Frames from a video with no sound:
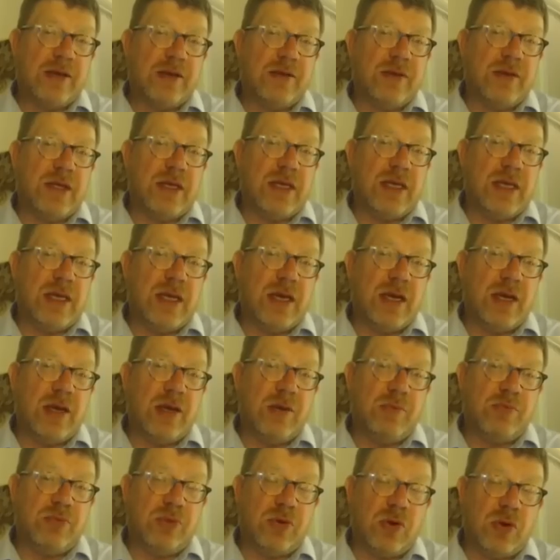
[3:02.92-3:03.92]
the
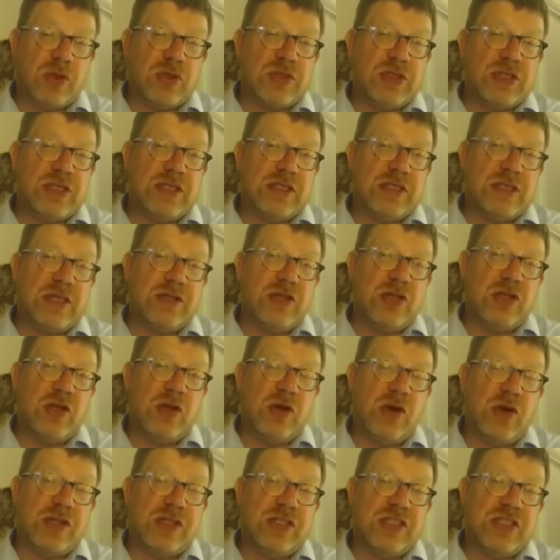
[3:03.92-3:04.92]
proxies in the
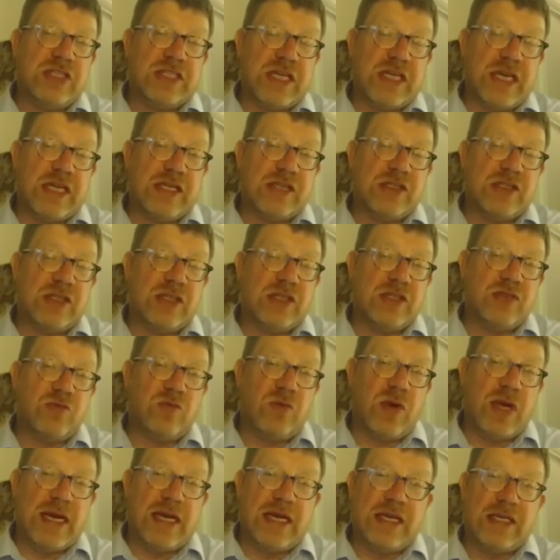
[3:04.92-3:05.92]
United States, the
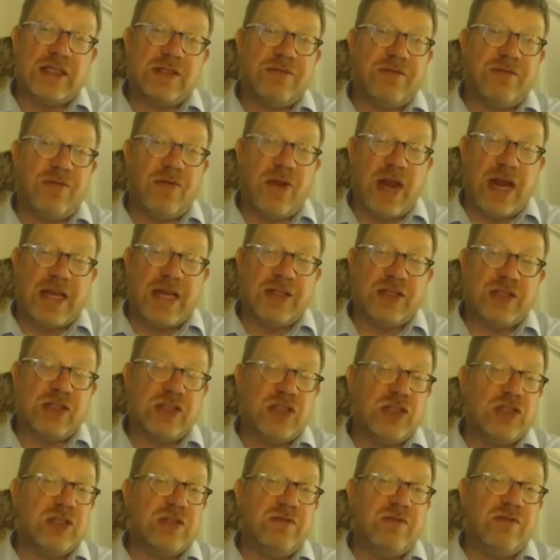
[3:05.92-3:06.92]
Israelis' friends,
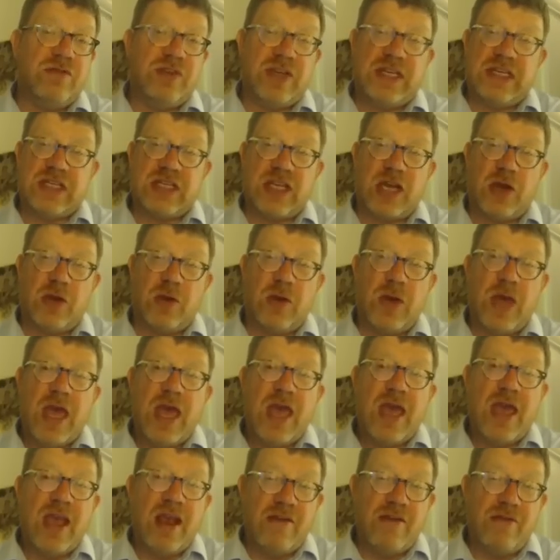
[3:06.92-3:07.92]
to just veto
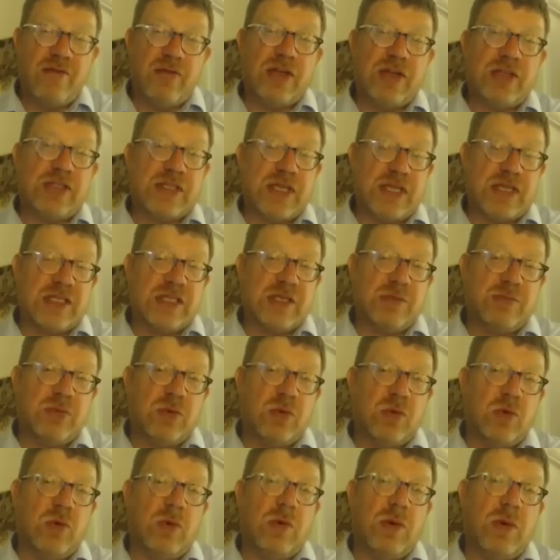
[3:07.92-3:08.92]
every
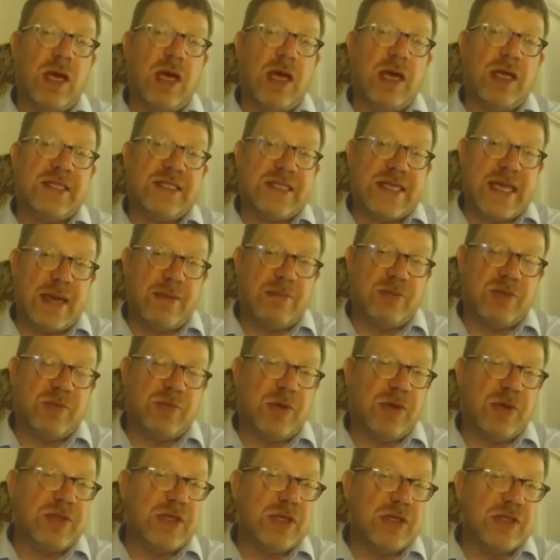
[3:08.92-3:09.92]
sensible attempt
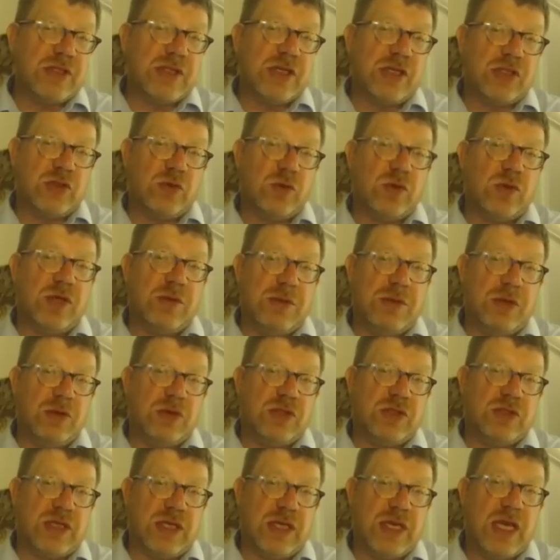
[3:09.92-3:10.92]
by the international
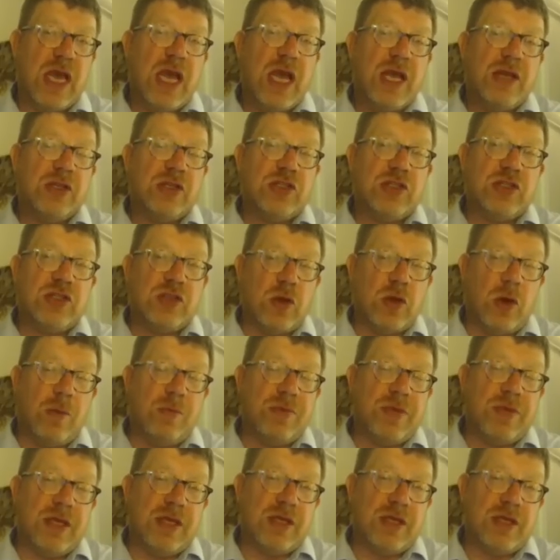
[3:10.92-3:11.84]
community to stop the